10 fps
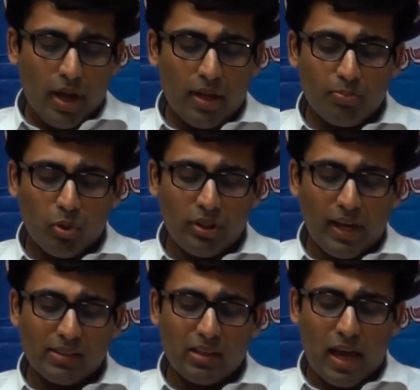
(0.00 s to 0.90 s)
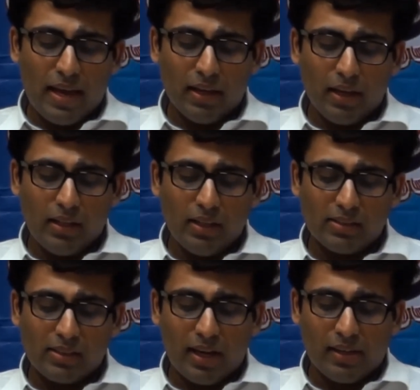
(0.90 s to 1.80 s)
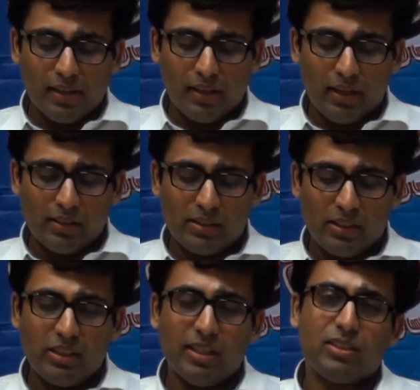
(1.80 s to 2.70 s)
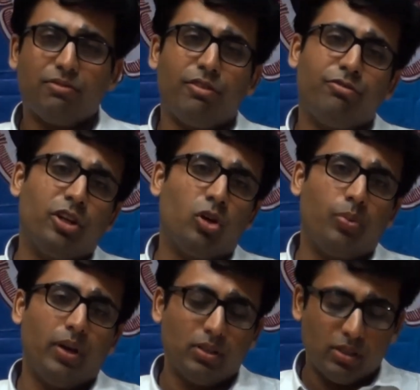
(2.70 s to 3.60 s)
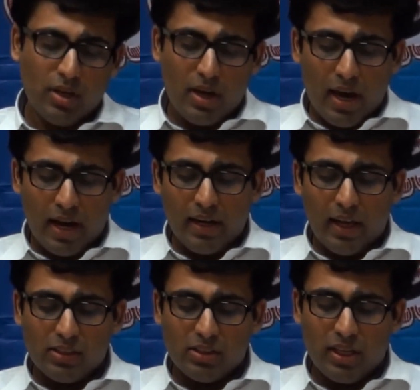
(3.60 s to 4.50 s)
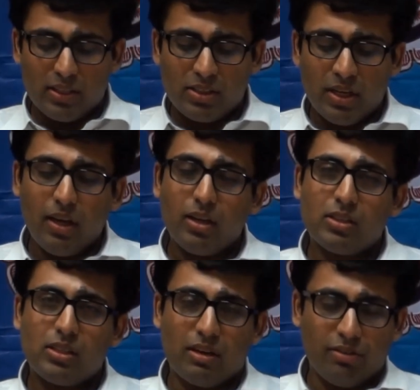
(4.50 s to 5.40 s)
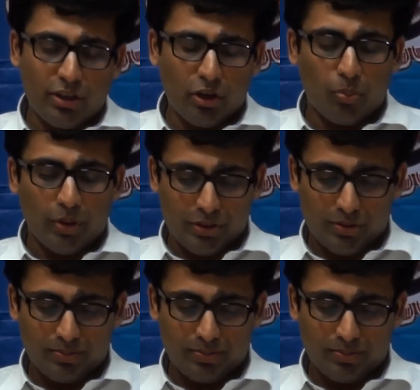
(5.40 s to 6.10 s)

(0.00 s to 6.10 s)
Input tax lying in his credit is CGST 50 rupees and SGST 70 rupees.